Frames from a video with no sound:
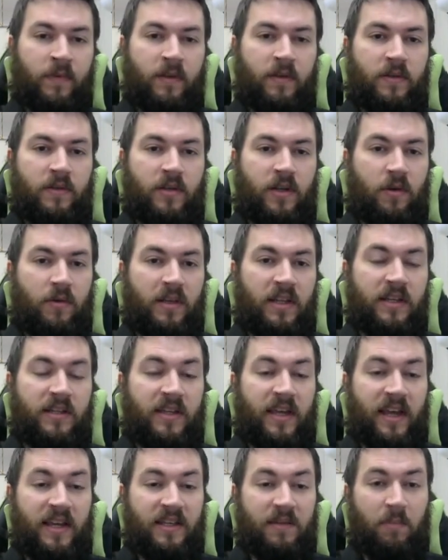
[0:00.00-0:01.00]
So in this
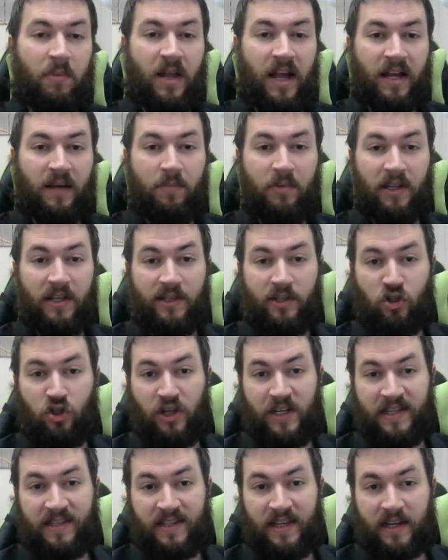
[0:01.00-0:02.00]
case, black plays
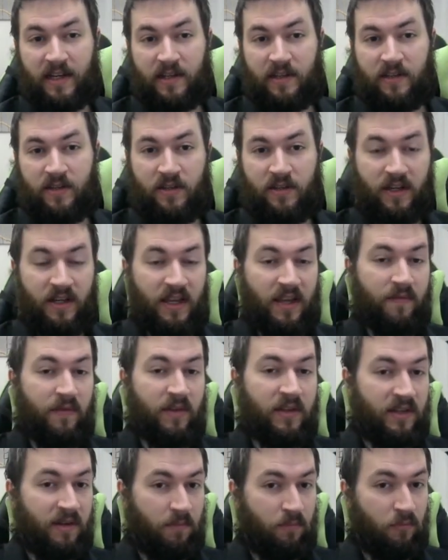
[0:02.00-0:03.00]
g6 to give
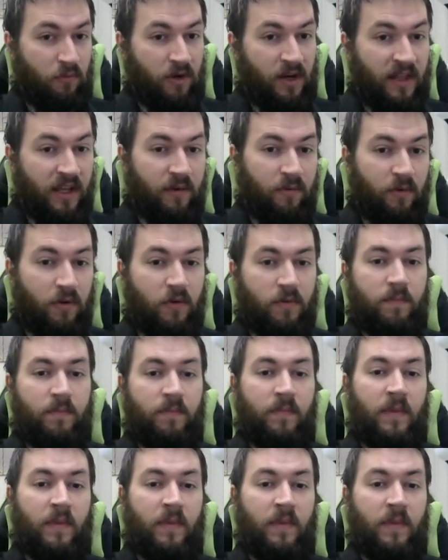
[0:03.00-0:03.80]
it some breathing room.